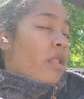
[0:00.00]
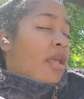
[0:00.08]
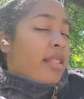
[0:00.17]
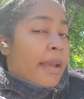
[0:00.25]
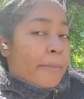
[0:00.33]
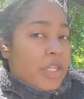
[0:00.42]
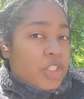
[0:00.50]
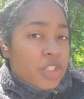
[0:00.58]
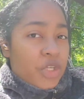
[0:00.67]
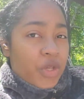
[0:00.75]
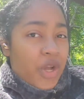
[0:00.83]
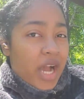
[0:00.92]
let me
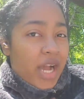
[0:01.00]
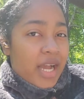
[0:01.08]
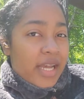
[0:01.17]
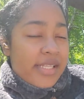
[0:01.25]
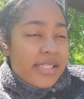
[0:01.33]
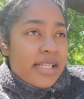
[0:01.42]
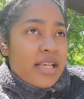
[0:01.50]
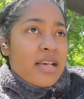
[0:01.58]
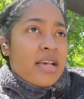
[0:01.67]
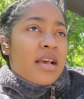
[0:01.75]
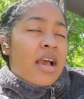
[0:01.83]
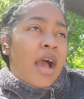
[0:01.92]
show you guys
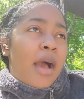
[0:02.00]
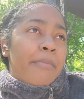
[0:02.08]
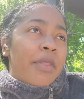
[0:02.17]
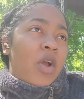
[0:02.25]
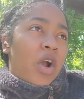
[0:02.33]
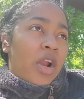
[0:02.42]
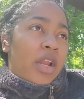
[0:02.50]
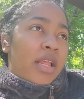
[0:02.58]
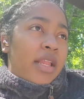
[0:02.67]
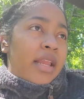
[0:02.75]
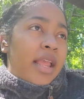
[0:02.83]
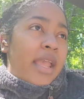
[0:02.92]
the garden,